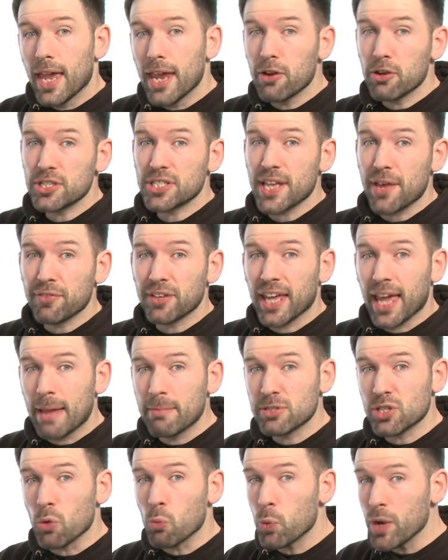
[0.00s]
Here are 7
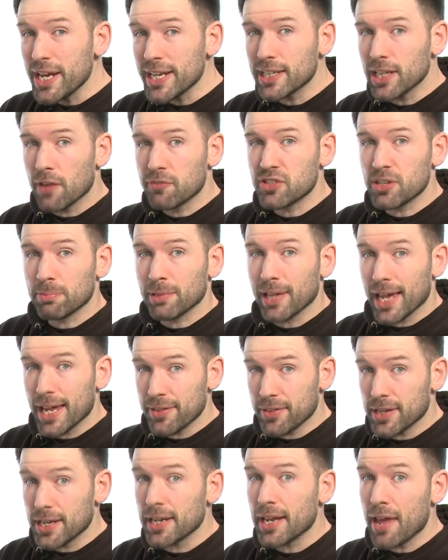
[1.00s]
games that we'd love to play
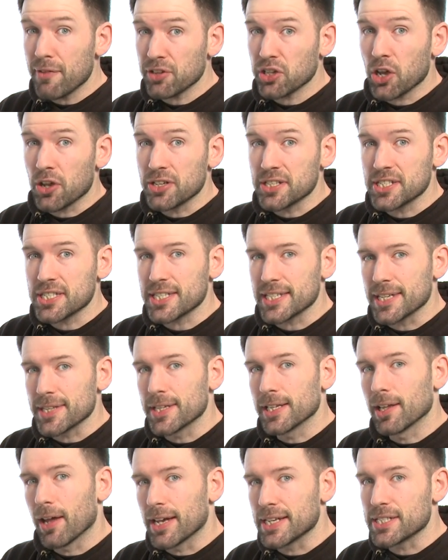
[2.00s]
that are never going to see
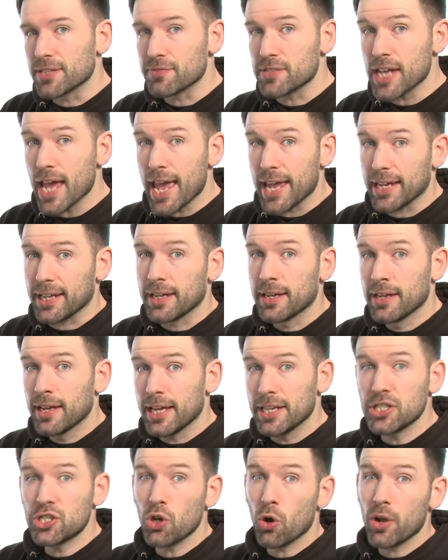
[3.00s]
the light of day.
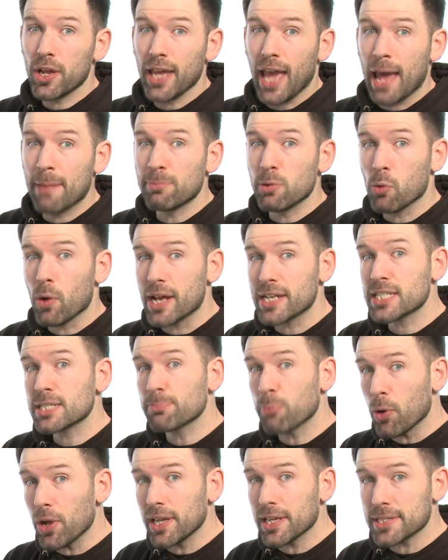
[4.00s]
Enjoy and beware
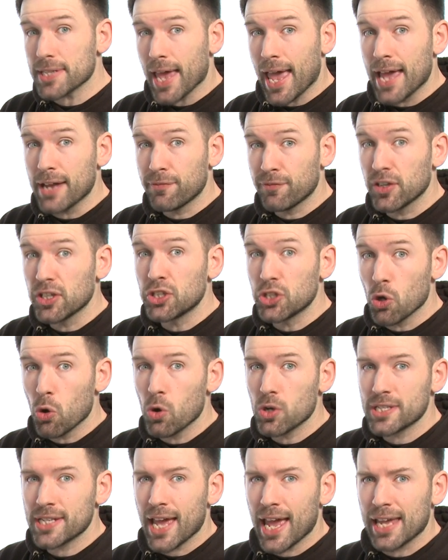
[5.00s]
spoilers ahead for
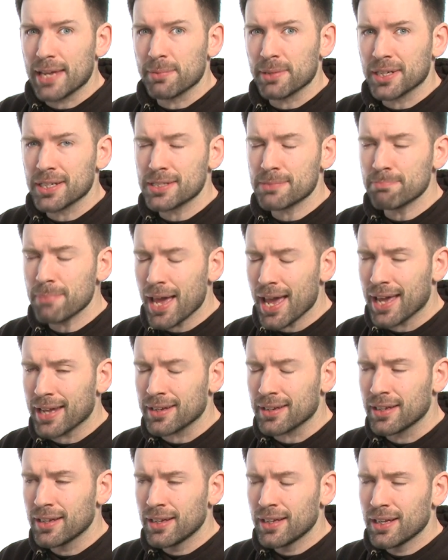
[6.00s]
your day, because
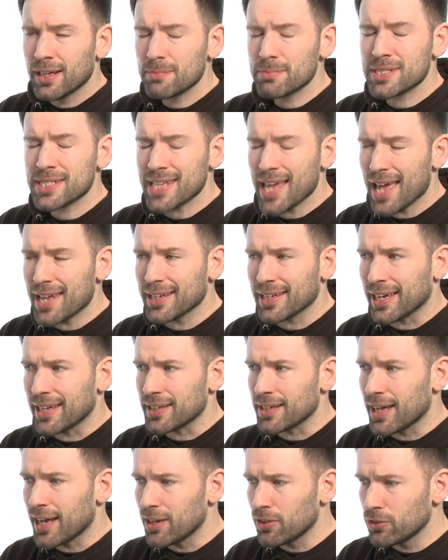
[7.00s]
man, I'm sad
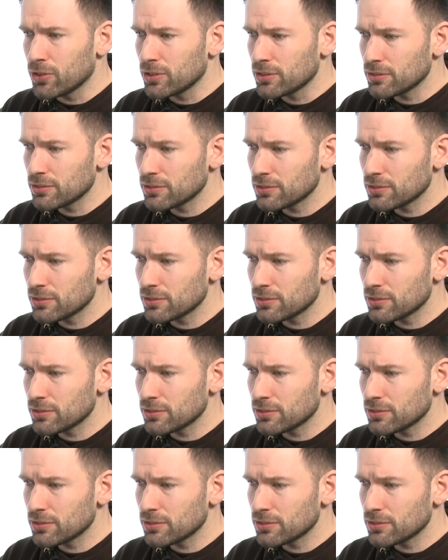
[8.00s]
again now.